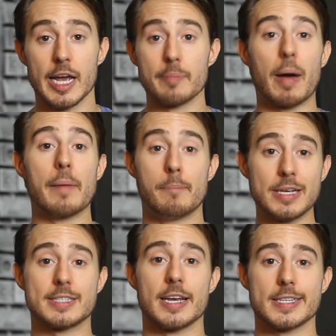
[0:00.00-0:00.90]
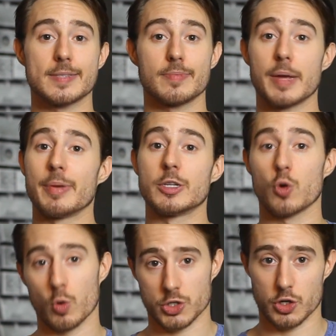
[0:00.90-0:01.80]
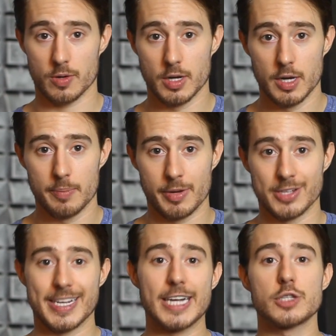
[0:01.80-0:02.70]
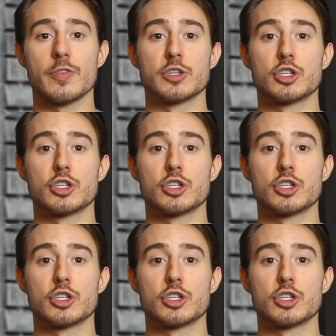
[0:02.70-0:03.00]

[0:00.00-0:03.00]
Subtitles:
And by business, they mean torture, because each of the